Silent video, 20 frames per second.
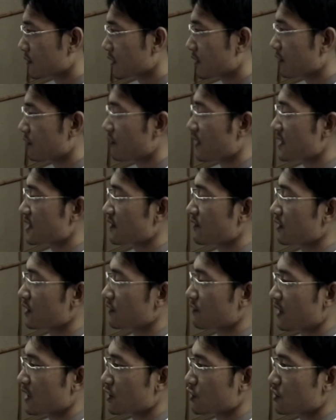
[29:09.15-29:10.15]
invasive
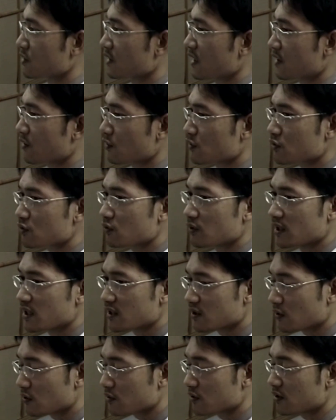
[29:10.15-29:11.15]
intervention, and also
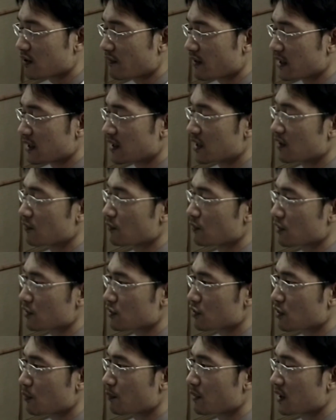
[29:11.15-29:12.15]
he's also not very keen for
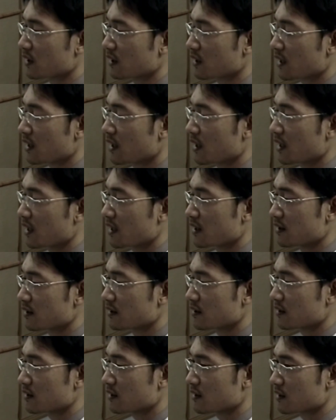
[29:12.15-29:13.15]
stopping
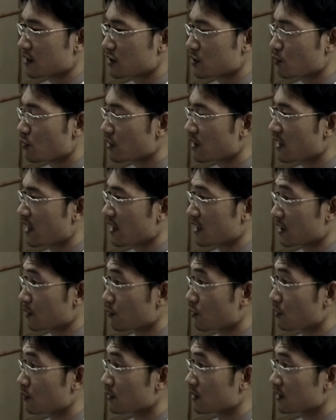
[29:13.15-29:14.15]
smoking at the
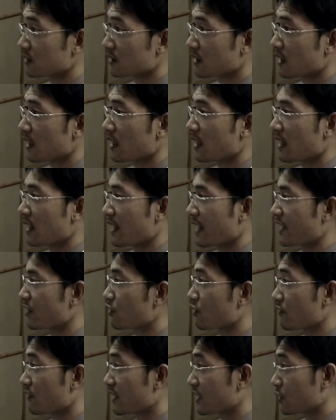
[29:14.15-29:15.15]
moment, and
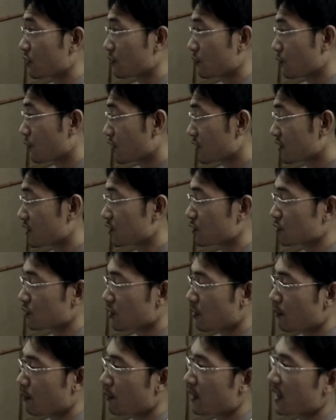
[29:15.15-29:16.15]
not very wanted to
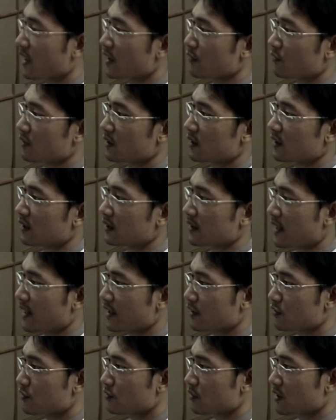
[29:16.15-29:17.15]
comply with the
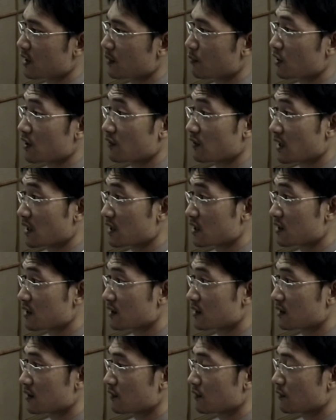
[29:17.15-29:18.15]
dietary
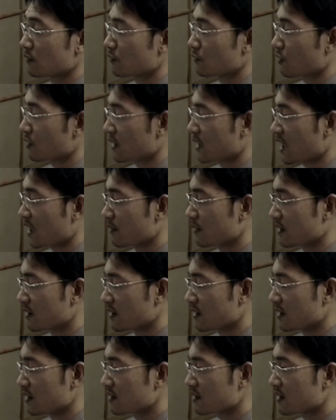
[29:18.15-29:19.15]
modification for
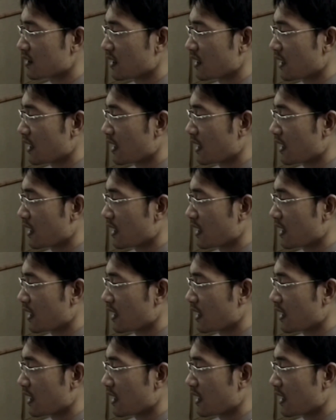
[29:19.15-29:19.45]
diabetes.